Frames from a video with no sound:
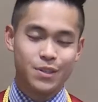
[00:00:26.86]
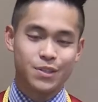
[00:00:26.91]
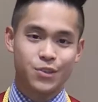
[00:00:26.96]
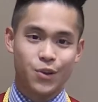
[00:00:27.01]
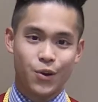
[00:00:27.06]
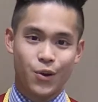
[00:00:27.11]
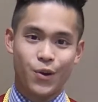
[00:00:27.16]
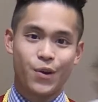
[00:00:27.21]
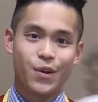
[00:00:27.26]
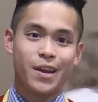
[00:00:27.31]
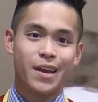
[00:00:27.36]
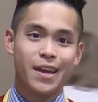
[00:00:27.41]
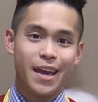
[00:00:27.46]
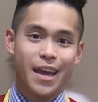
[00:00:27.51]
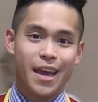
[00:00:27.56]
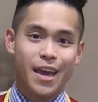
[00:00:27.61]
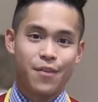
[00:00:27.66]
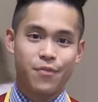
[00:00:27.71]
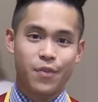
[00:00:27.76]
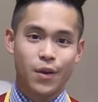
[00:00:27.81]
discern
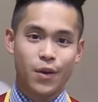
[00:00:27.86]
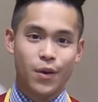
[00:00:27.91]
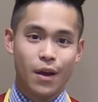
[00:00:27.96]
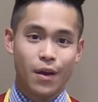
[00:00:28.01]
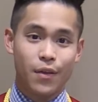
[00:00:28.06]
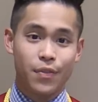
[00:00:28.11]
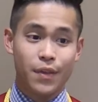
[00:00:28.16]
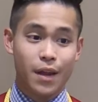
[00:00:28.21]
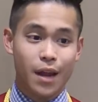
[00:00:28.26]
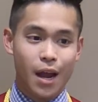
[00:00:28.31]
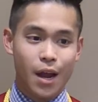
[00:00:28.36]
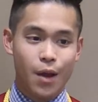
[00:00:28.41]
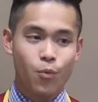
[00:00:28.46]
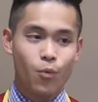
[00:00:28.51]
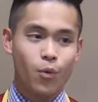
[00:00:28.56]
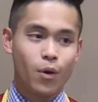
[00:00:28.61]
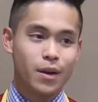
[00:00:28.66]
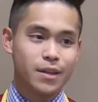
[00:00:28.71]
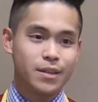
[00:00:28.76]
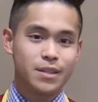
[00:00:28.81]
and figure out that I
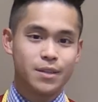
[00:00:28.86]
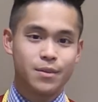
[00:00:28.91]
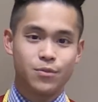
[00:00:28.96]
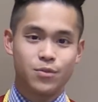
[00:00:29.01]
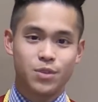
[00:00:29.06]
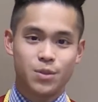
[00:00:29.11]
wanted to